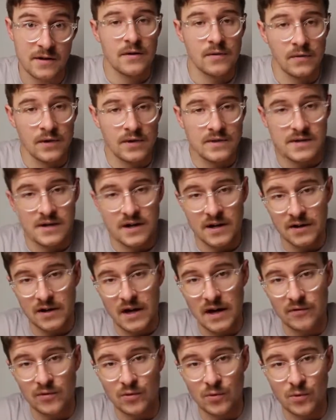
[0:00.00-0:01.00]
Let's now
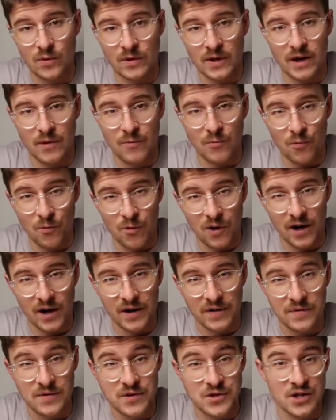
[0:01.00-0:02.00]
have a look at why
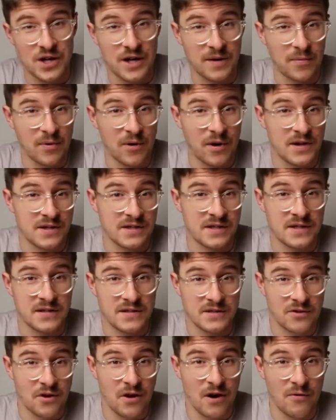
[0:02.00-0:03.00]
the share price has
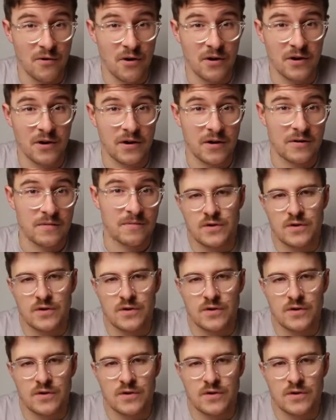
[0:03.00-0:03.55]
skyrocketed.